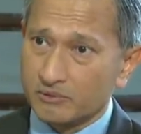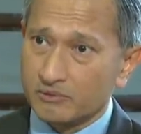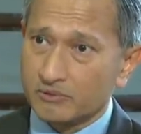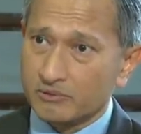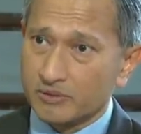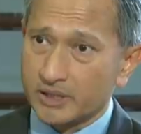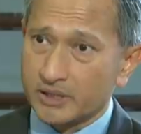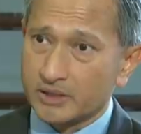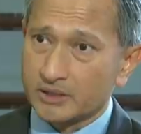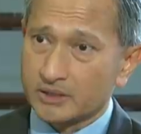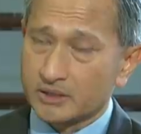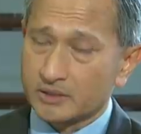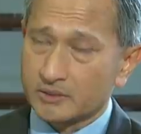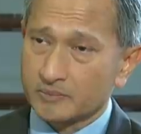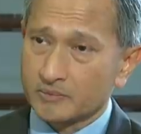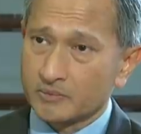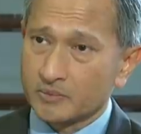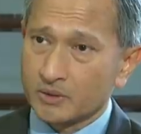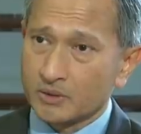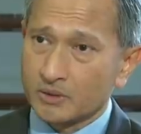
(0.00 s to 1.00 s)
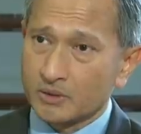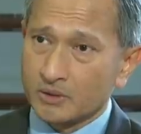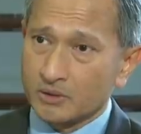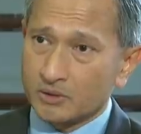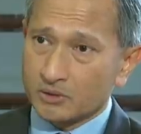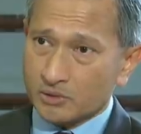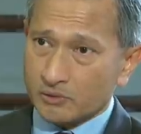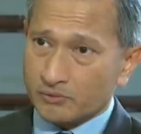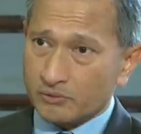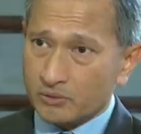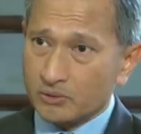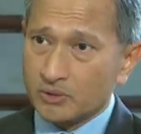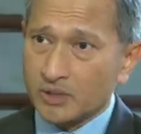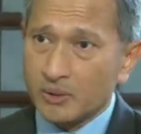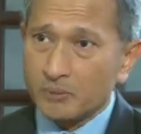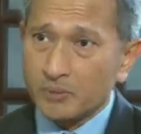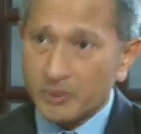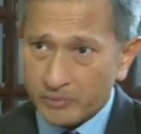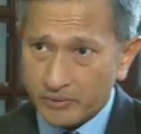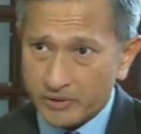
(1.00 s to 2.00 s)
trends. So if you look
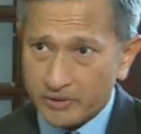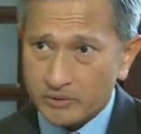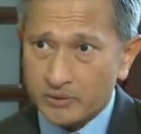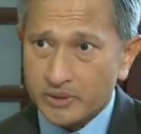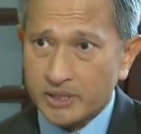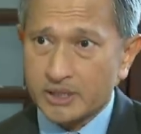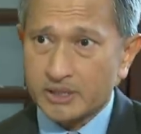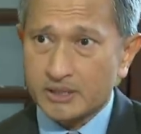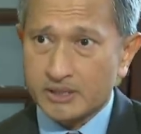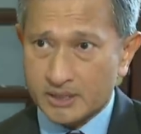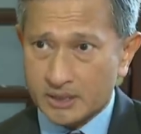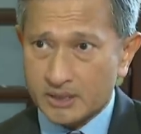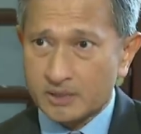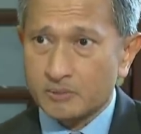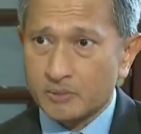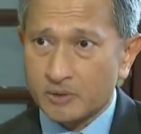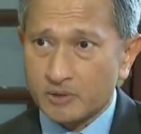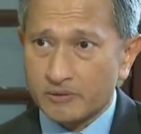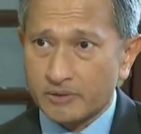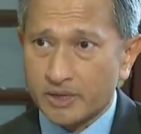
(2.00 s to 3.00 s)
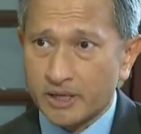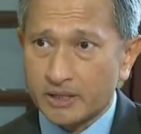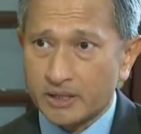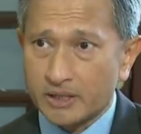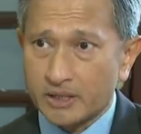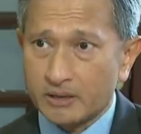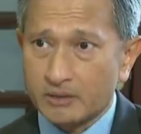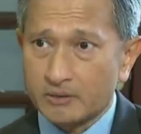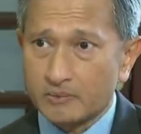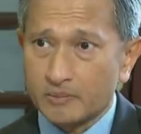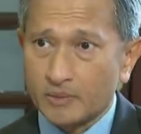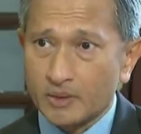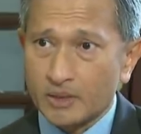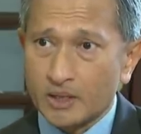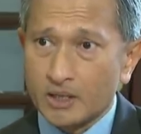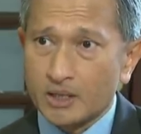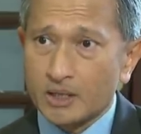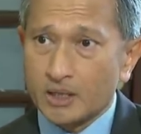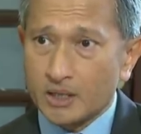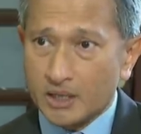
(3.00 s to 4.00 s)
at what we're doing in Singapore right now,
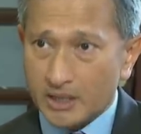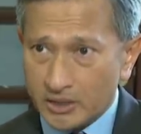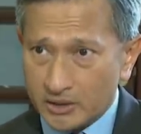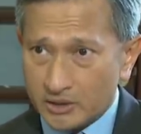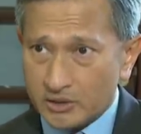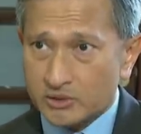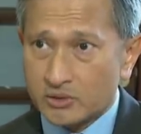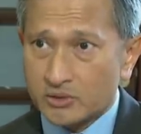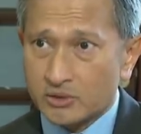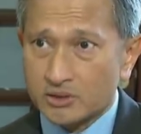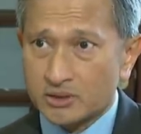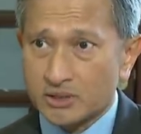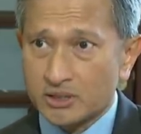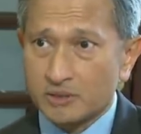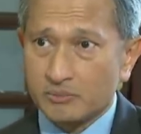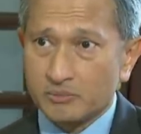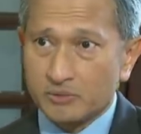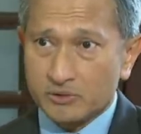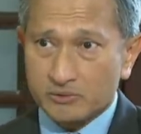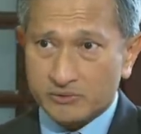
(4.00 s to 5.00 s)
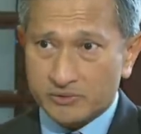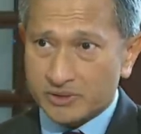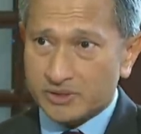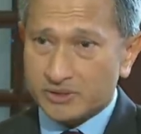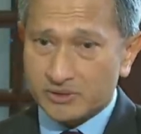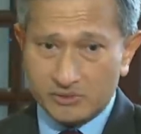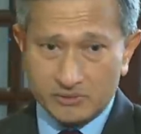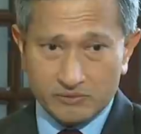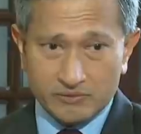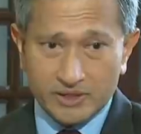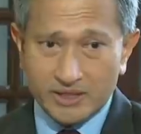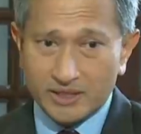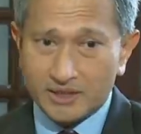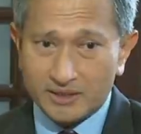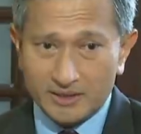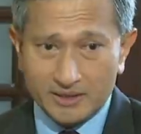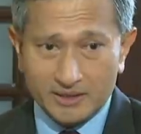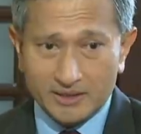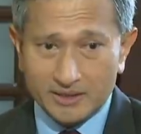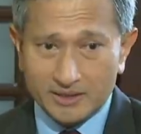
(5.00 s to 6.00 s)
in the short term, you've, you've
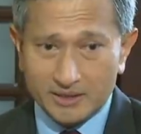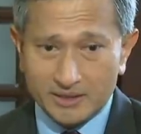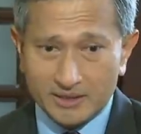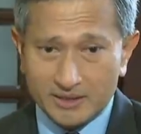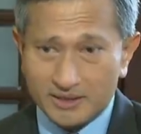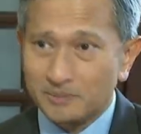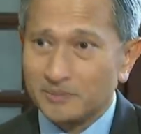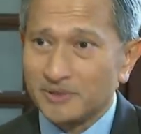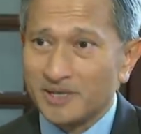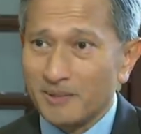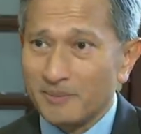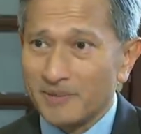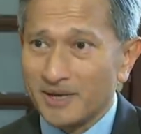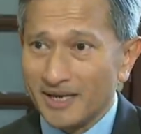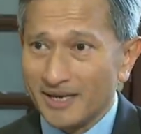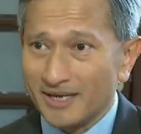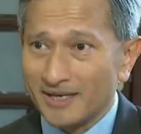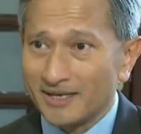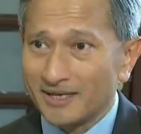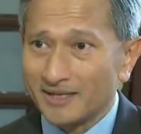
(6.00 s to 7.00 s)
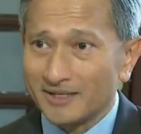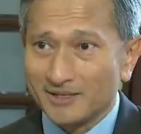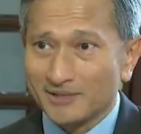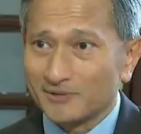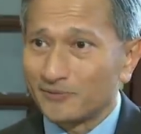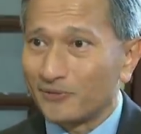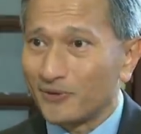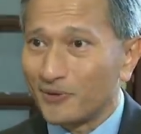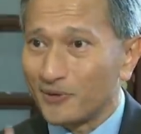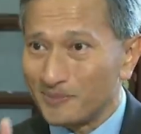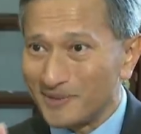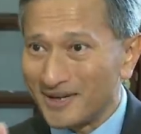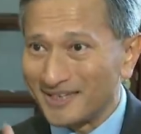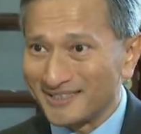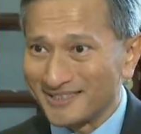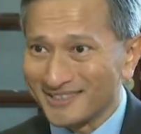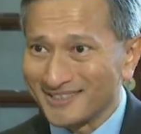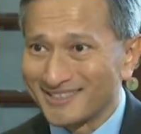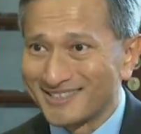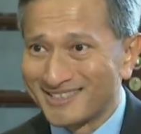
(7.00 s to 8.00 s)
heard D P M Heng and his four
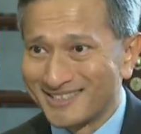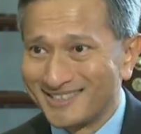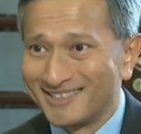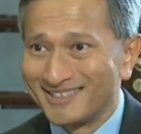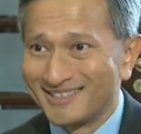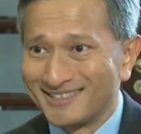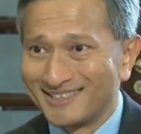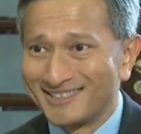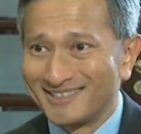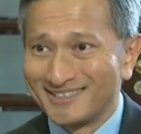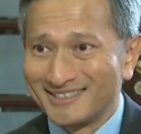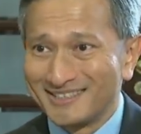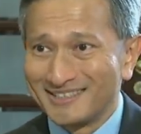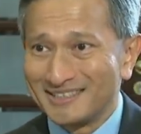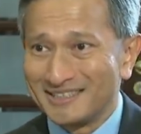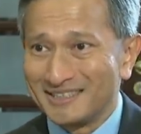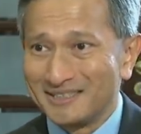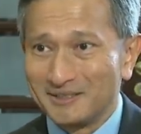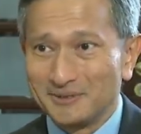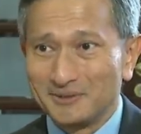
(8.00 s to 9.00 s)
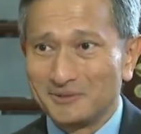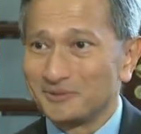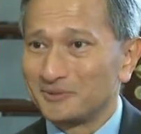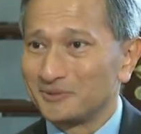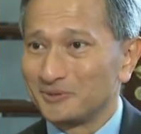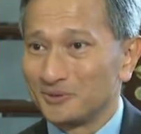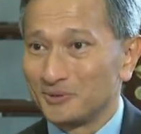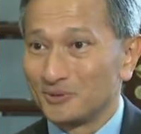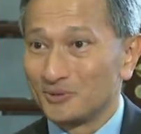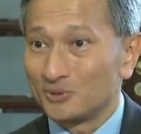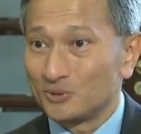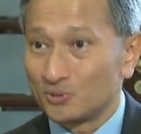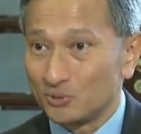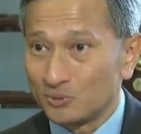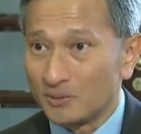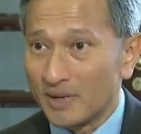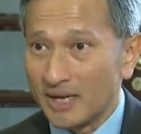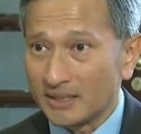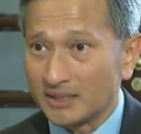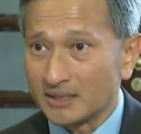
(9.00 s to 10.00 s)
budgets in
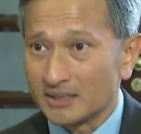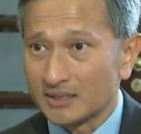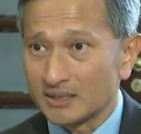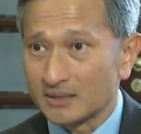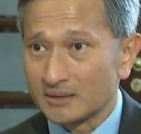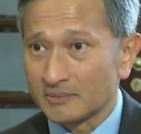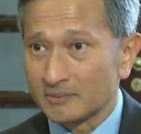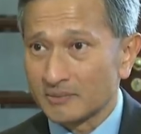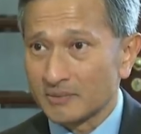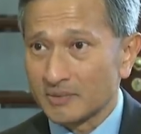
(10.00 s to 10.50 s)
two months.